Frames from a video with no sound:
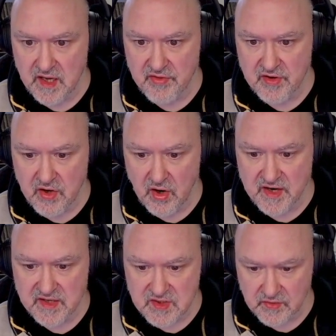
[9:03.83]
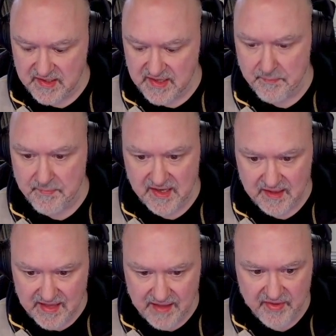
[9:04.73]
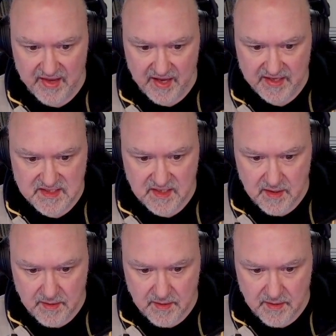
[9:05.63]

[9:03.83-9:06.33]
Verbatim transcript: and the 9 is looking down, making that the 8,